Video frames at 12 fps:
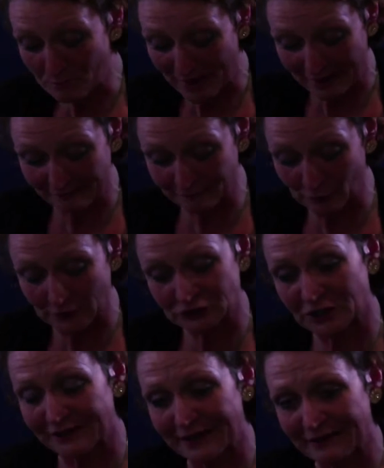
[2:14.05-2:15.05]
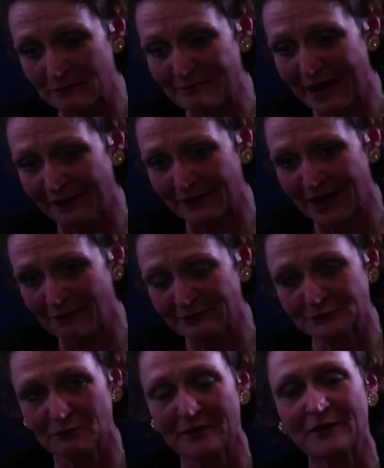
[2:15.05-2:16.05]
But unfortunately, the man that I
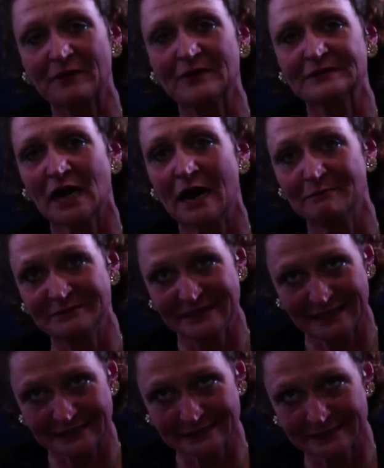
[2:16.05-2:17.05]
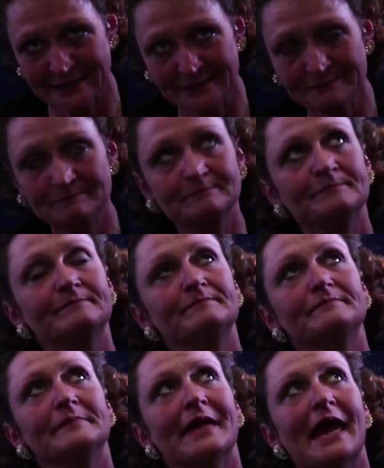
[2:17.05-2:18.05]
was with at the time didn't.
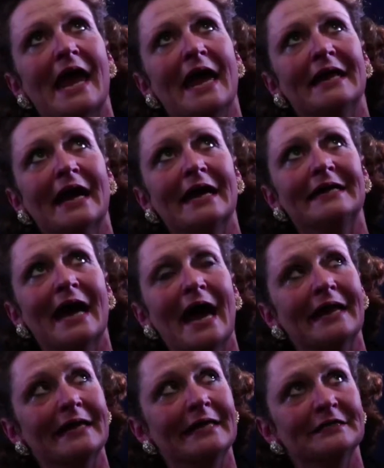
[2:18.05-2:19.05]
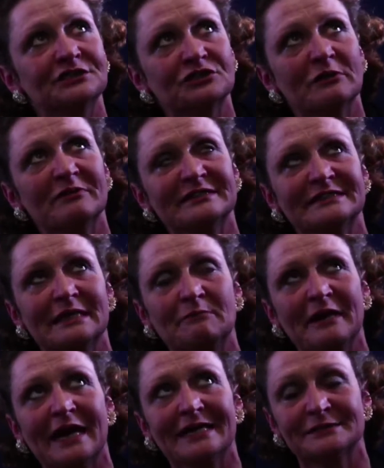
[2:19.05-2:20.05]
And I'd had a history with
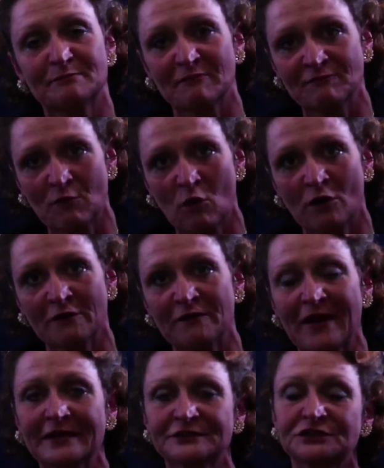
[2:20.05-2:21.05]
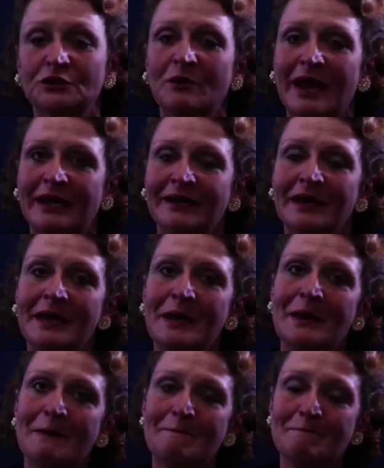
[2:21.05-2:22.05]
CPS before, thanks to a
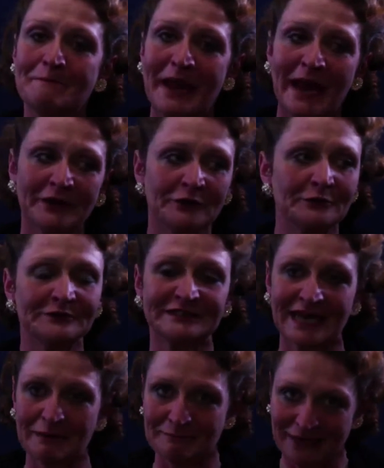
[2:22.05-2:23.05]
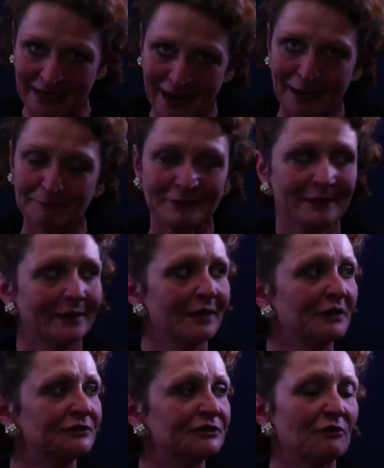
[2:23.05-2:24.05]
man who set me up
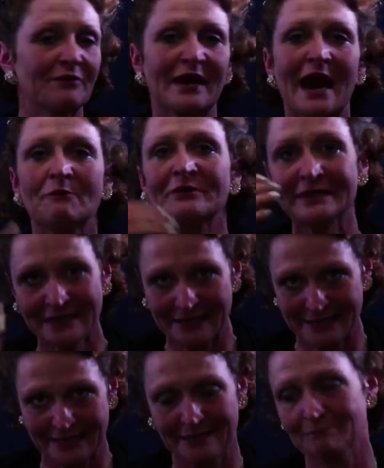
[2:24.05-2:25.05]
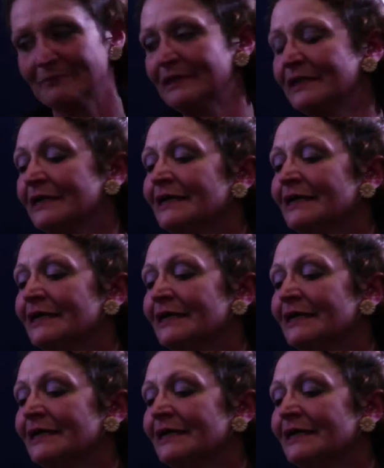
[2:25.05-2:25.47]
so that I would need him.